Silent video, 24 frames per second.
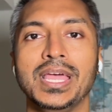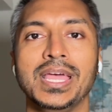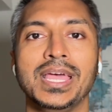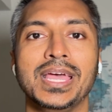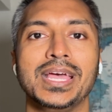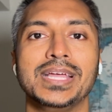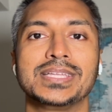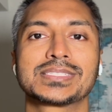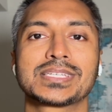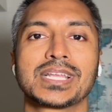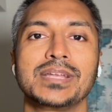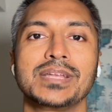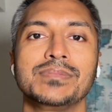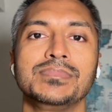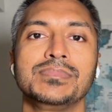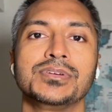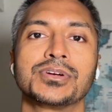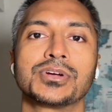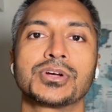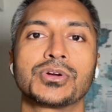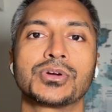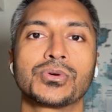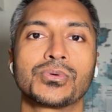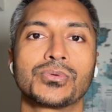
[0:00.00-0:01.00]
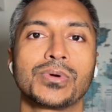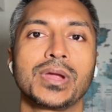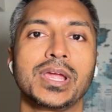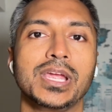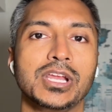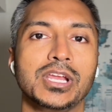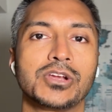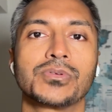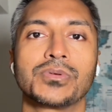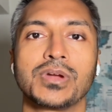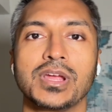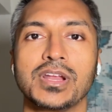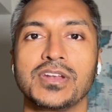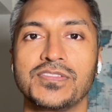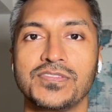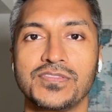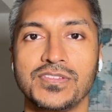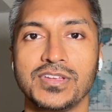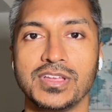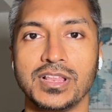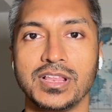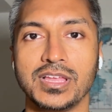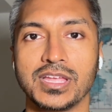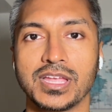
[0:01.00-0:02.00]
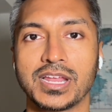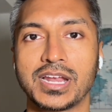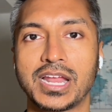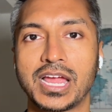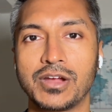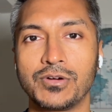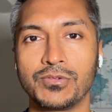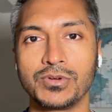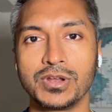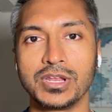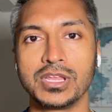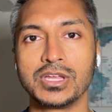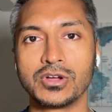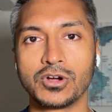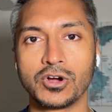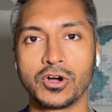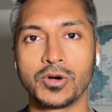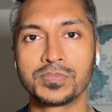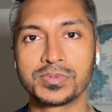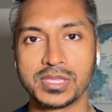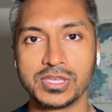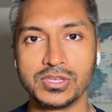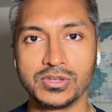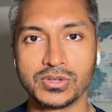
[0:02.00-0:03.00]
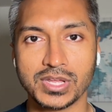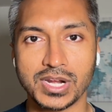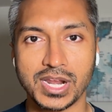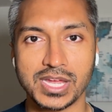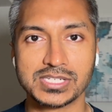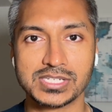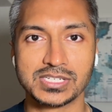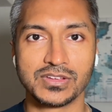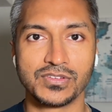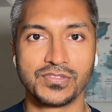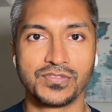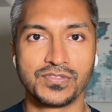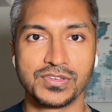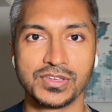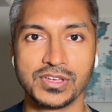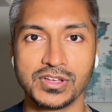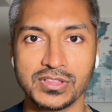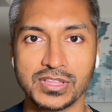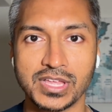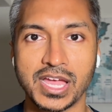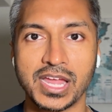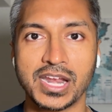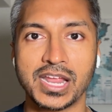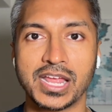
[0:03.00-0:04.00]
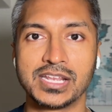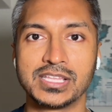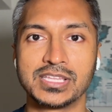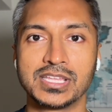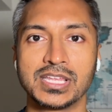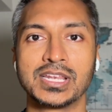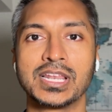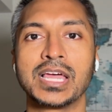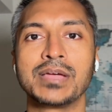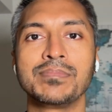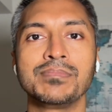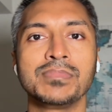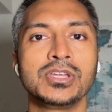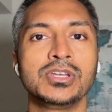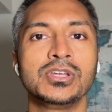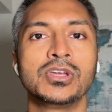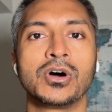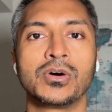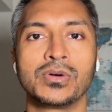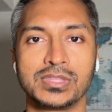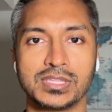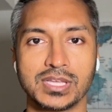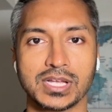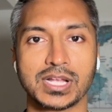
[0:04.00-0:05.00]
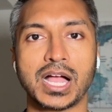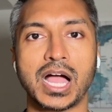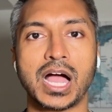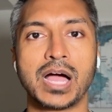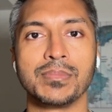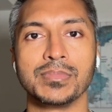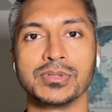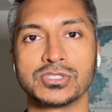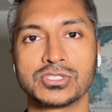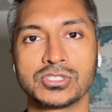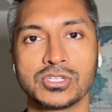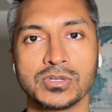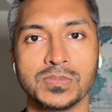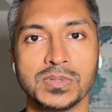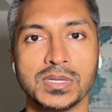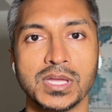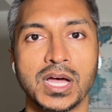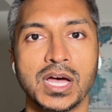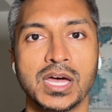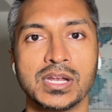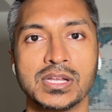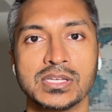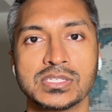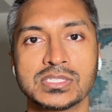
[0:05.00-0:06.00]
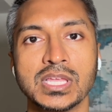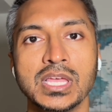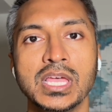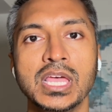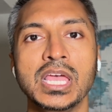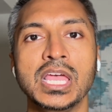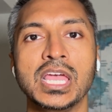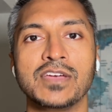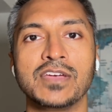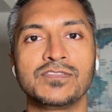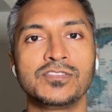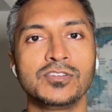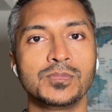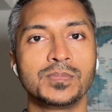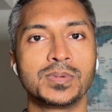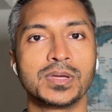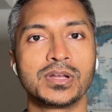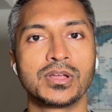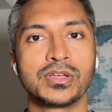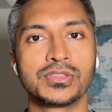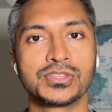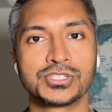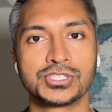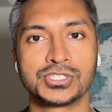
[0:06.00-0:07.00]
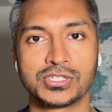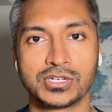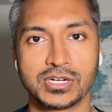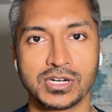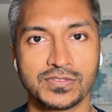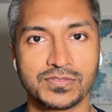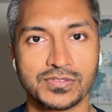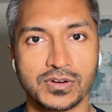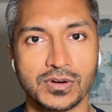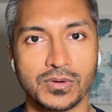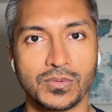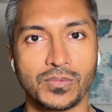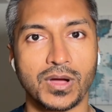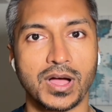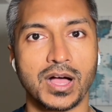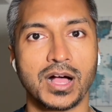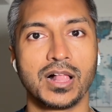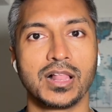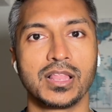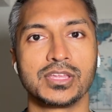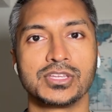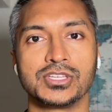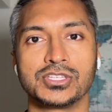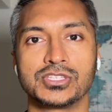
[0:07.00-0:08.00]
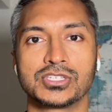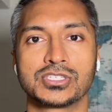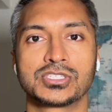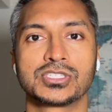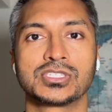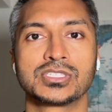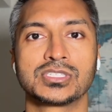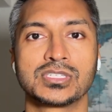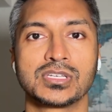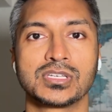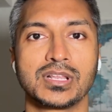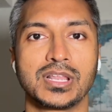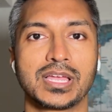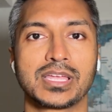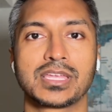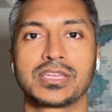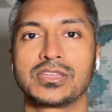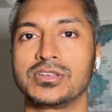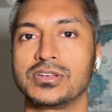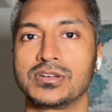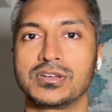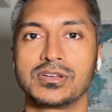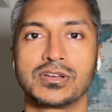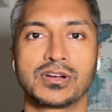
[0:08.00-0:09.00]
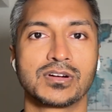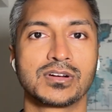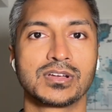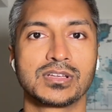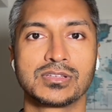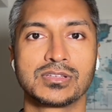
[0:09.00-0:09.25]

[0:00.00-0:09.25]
It's gonna be a great, great feeling. And I really hope that you can actually feel that. And then let me know in the comments, to be honest. If you've been on this journey for a while and this is like your